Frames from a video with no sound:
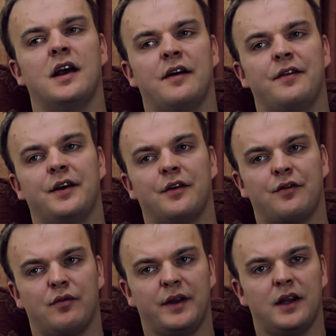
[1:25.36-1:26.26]
having no
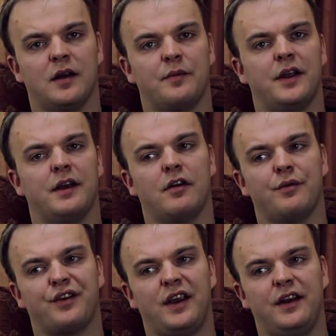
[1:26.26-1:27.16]
swimming club there, I
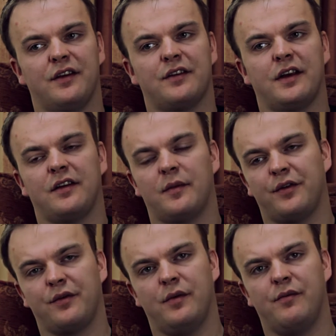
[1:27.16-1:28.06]
was keen to set up
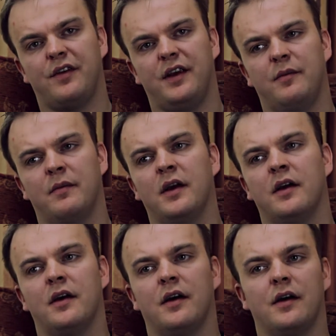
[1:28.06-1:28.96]
a swim team,
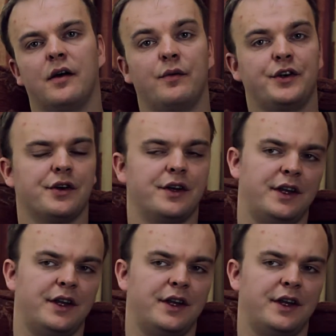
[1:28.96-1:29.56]
which I